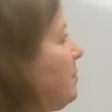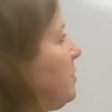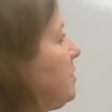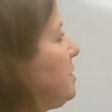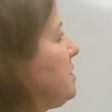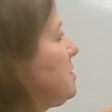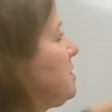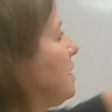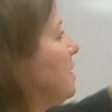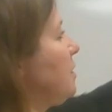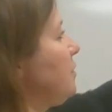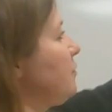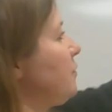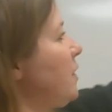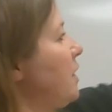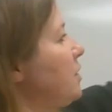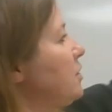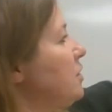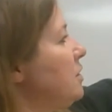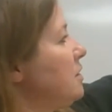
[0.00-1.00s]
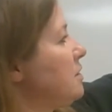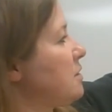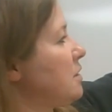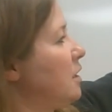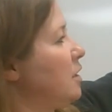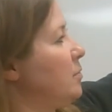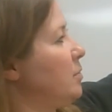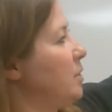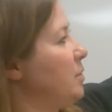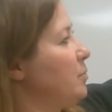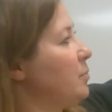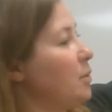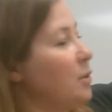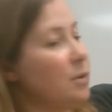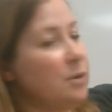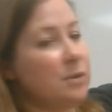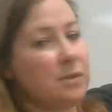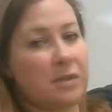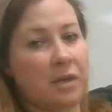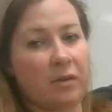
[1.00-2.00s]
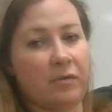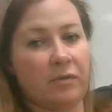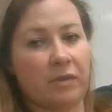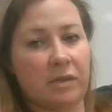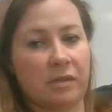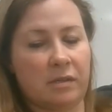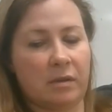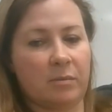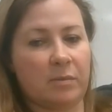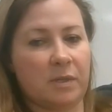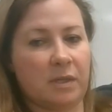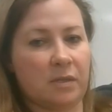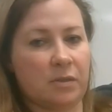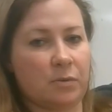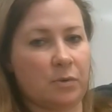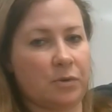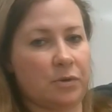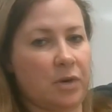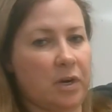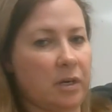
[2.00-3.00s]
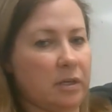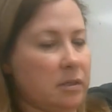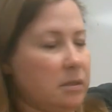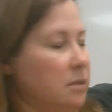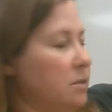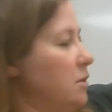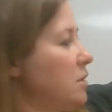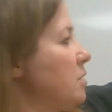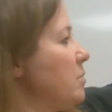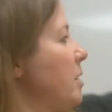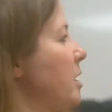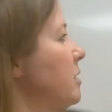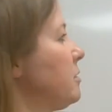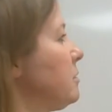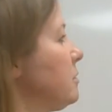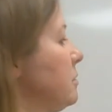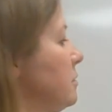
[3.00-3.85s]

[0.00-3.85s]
of the second fraction is going to be moles of the substance we're trying to learn about.